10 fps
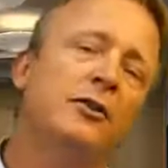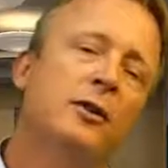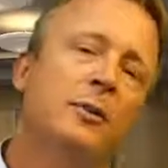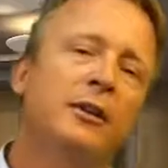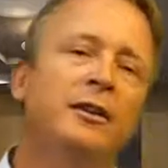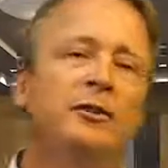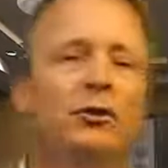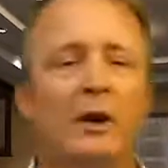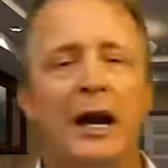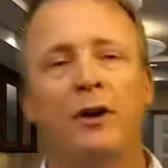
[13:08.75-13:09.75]
So I'm going to
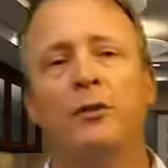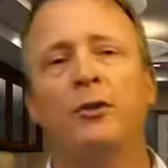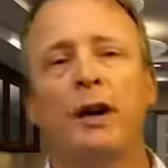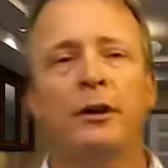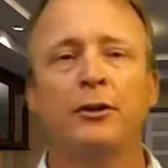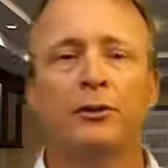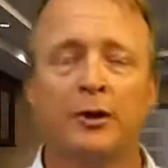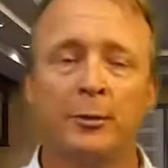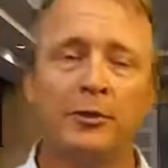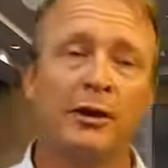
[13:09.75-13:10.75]
teach you how to find
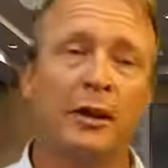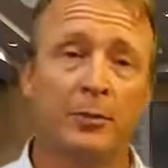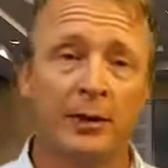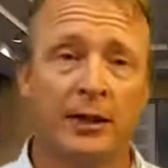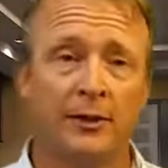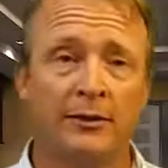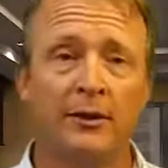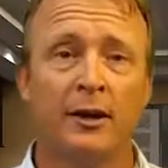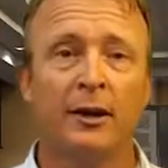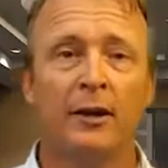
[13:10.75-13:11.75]
those types of
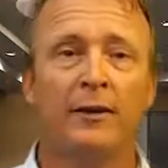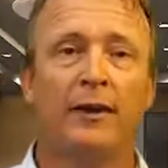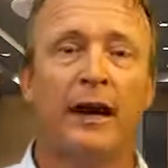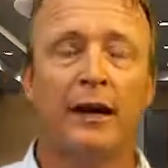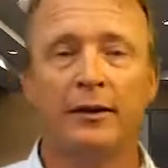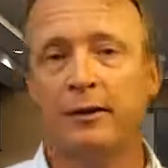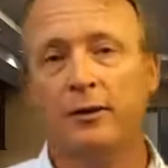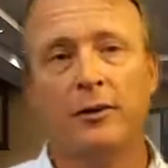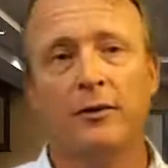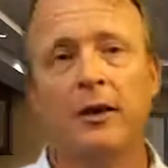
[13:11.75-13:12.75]
companies that,
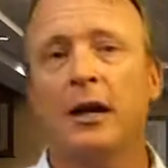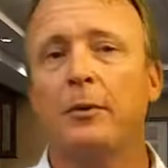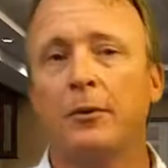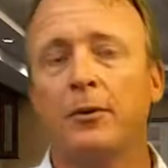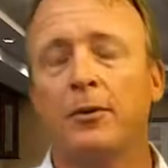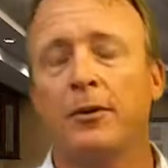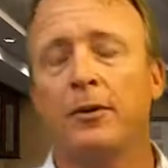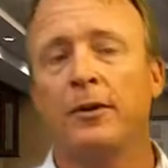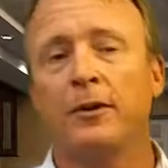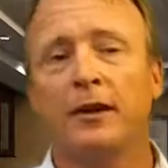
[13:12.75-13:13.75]
you know, the, comp
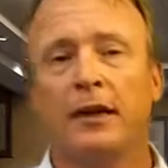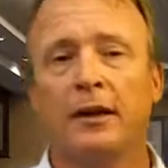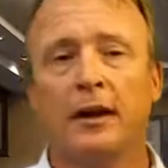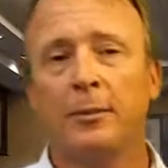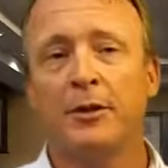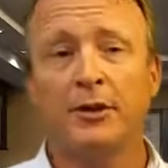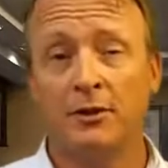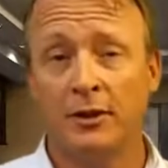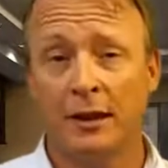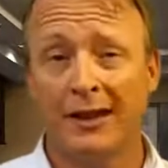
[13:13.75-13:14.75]
the
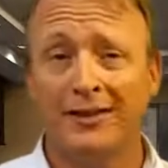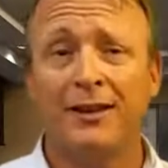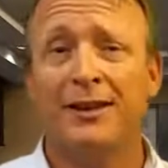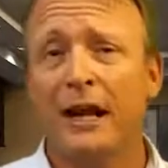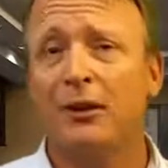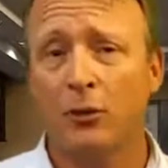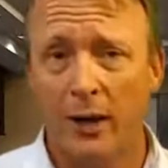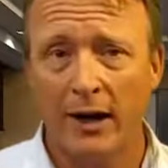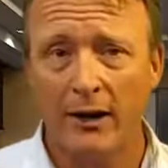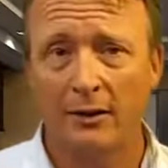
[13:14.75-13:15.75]
competition isn't that
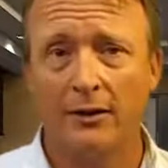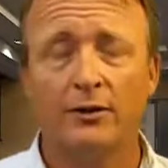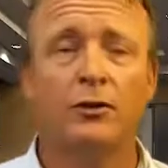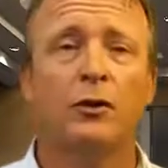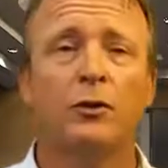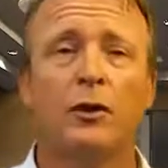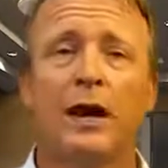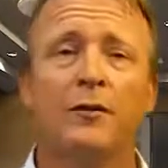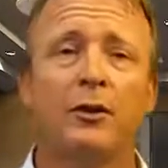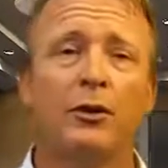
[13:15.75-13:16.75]
great. So you'll
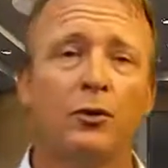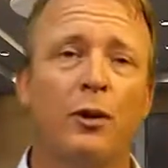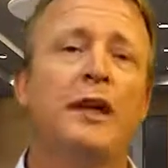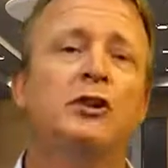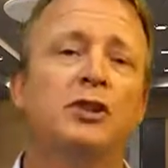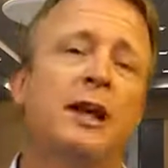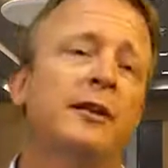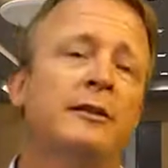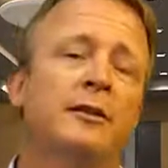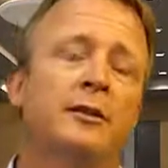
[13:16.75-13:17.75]
have great
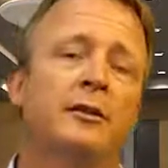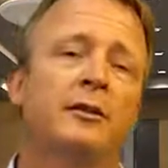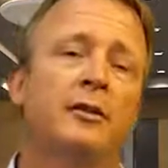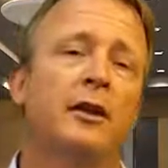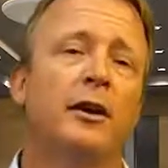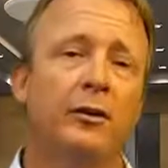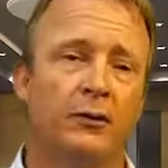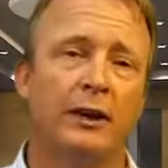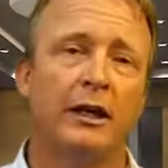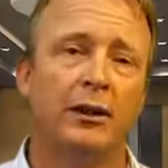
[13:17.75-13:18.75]
chances
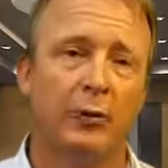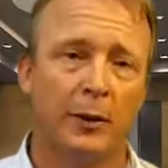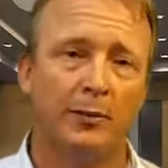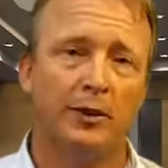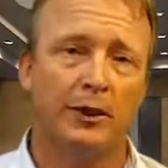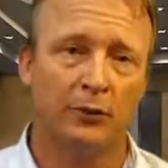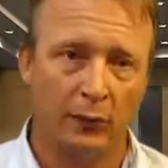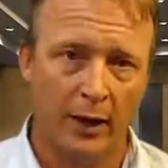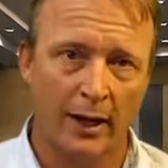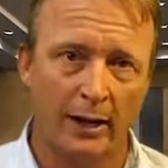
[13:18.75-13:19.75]
of getting your website
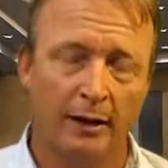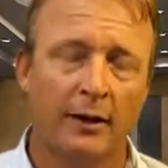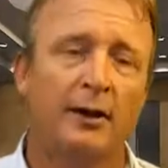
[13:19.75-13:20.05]
to rank.